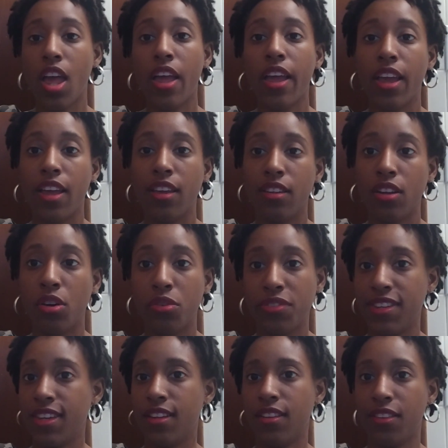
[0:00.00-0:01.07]
and
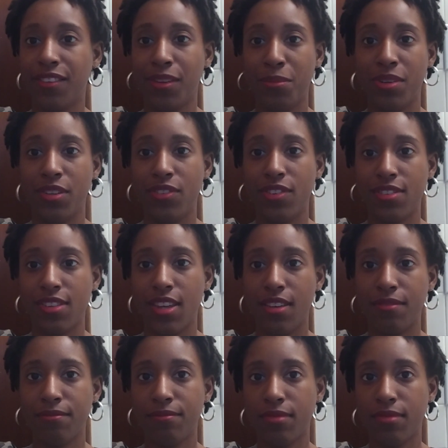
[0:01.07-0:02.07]
hopefully get a little bit of his like